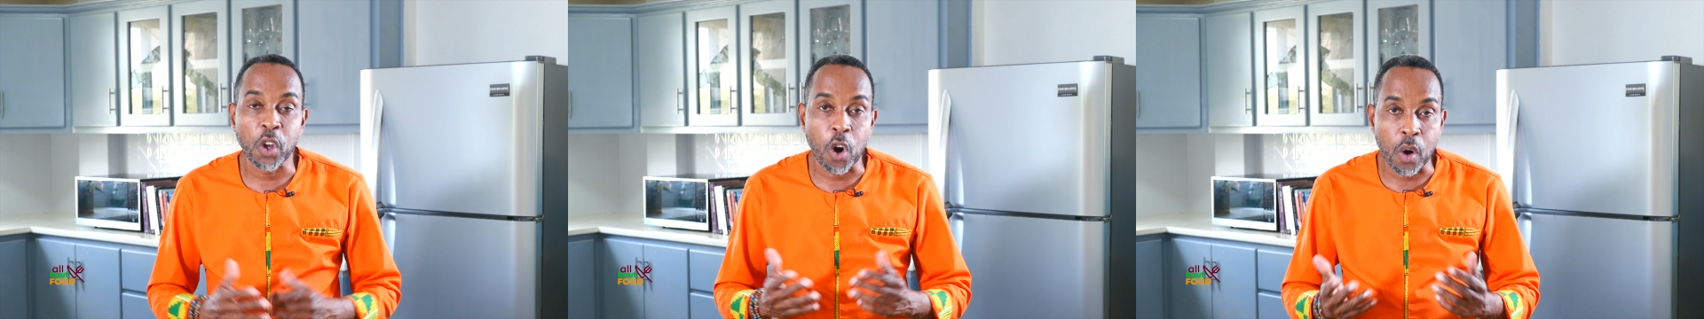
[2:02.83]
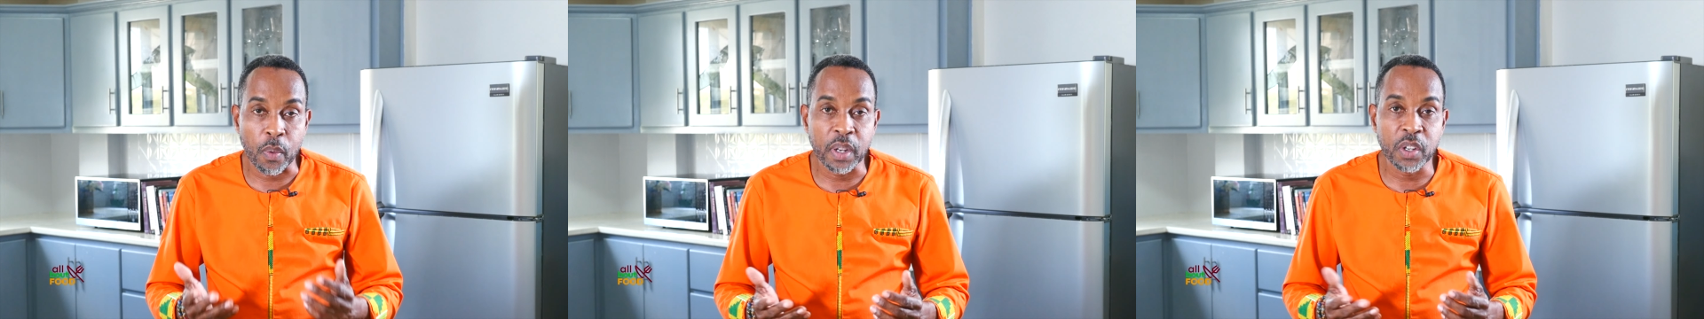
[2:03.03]

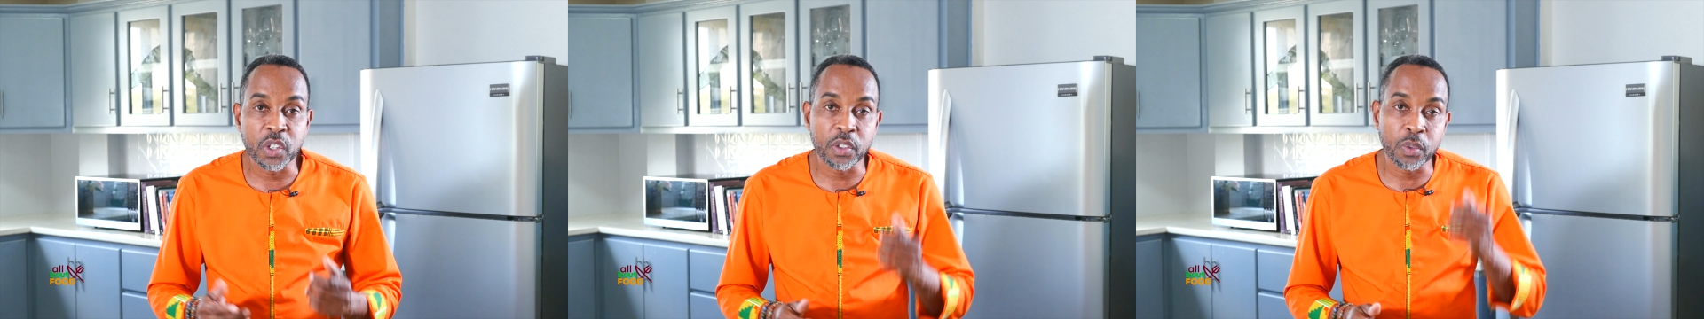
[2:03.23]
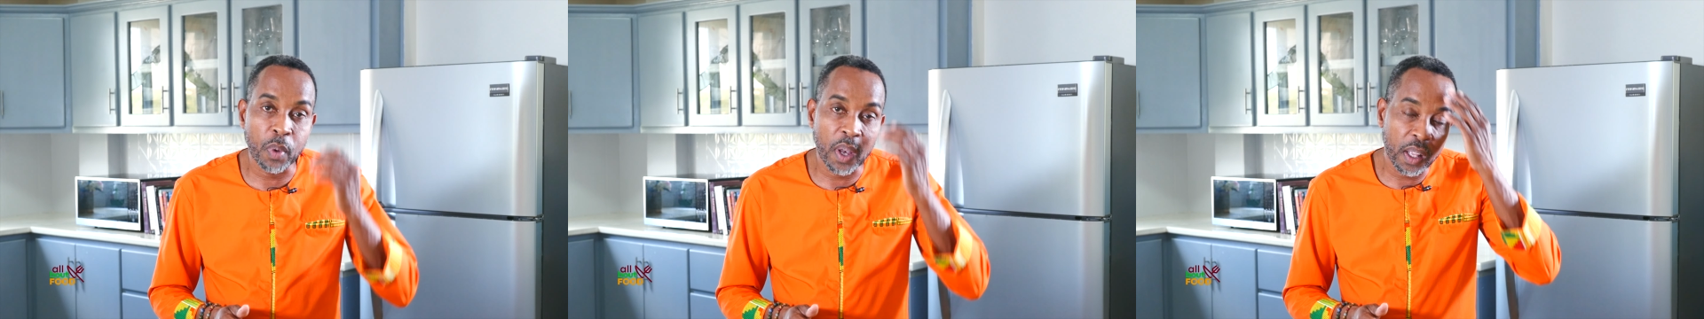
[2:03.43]
or orange
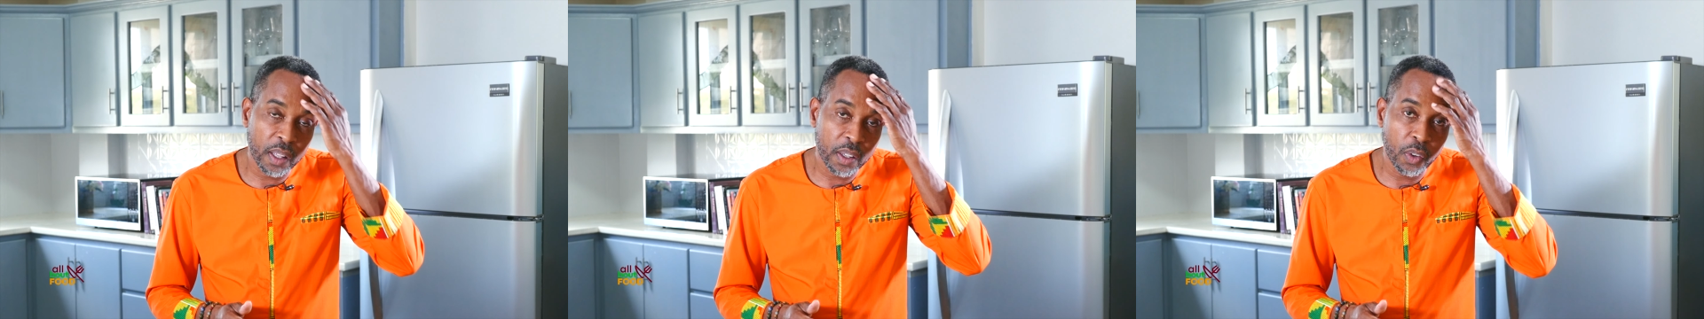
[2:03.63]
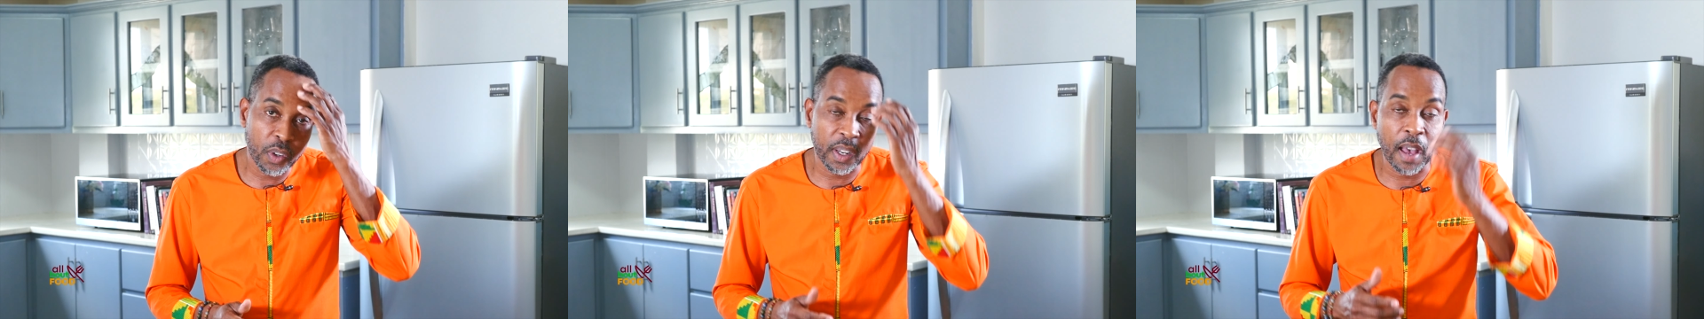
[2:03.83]
as
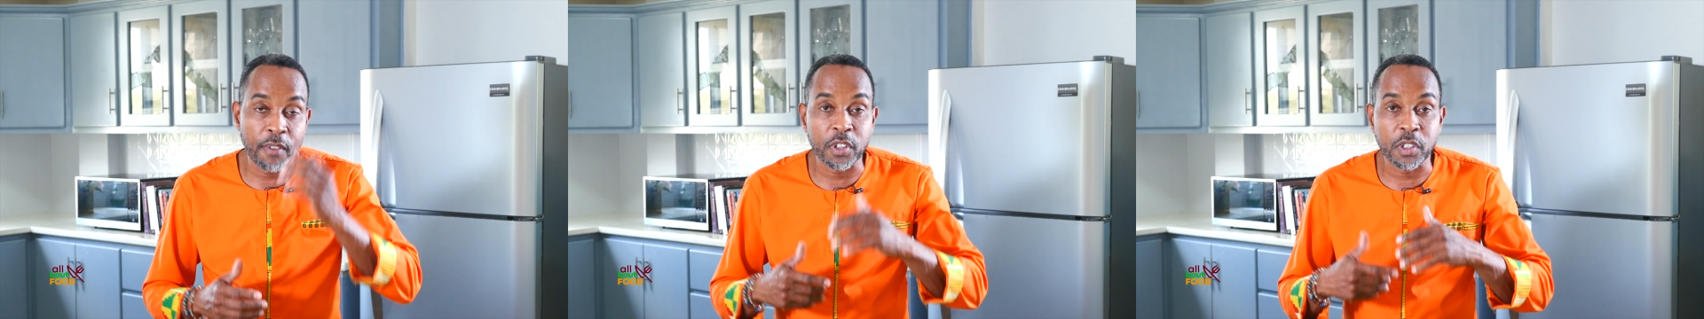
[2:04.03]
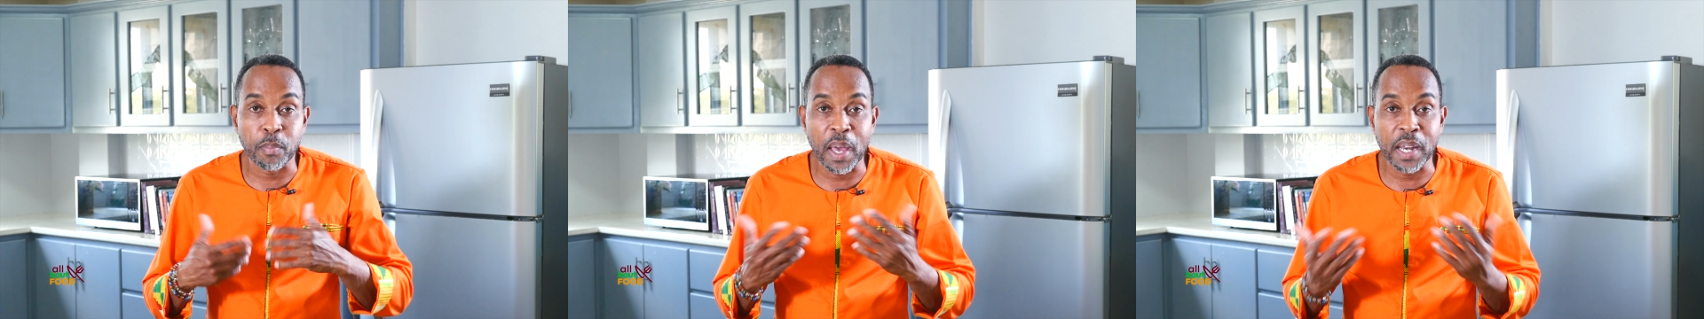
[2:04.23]
well. You can have
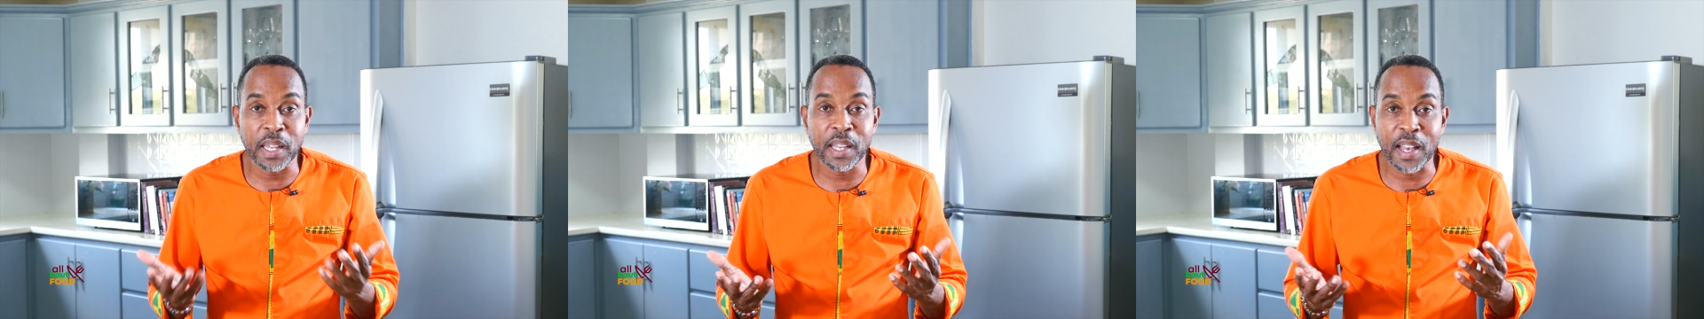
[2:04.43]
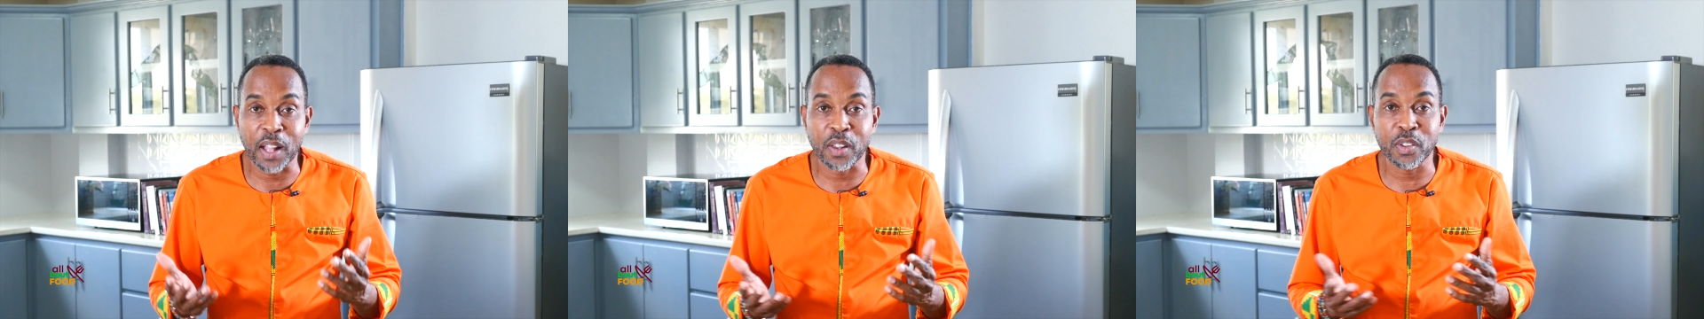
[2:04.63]
as many
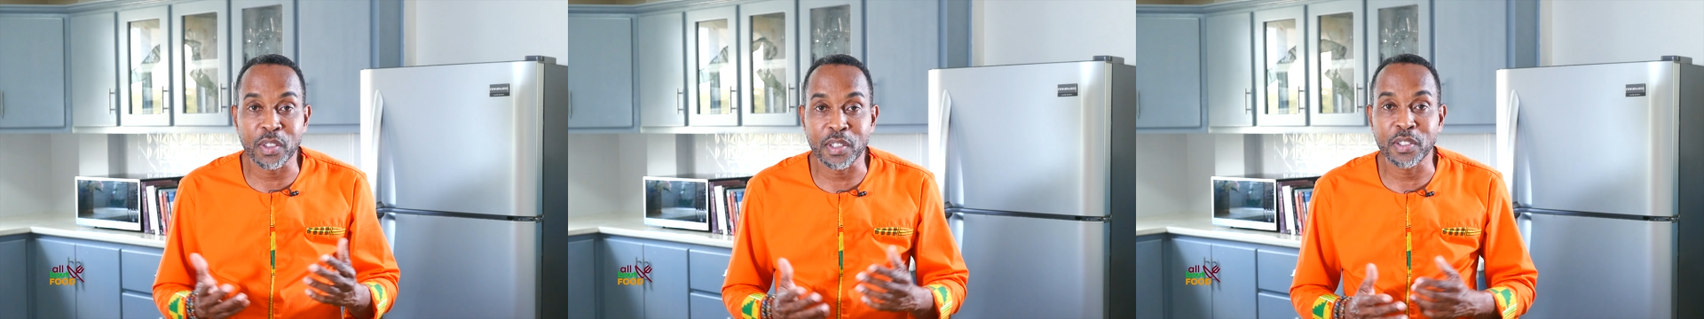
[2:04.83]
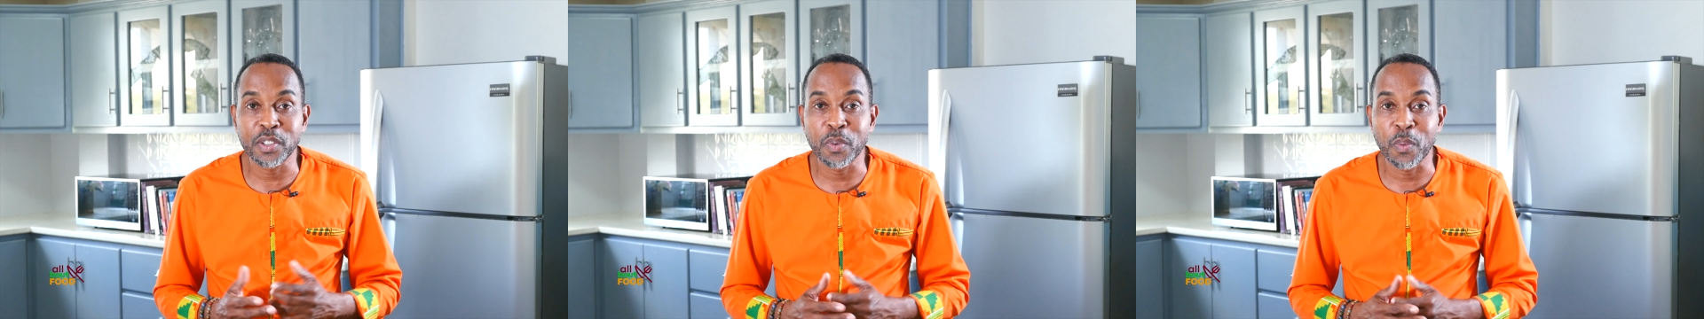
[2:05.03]
colors as you